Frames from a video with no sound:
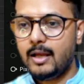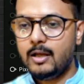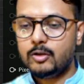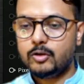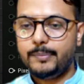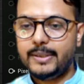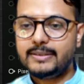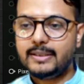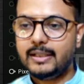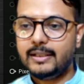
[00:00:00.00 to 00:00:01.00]
So
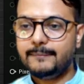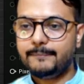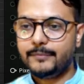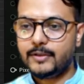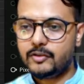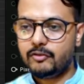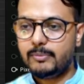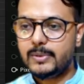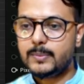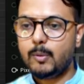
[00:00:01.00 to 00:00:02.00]
basically this will be
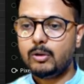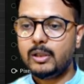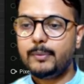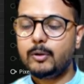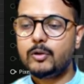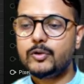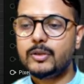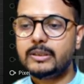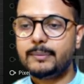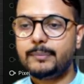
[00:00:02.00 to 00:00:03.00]
smaller because you are
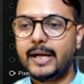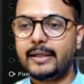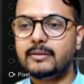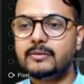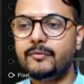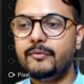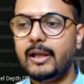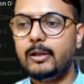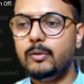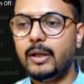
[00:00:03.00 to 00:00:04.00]
subtracting some
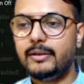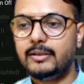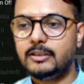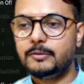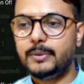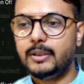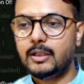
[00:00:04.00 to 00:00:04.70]
value, and this is bigger.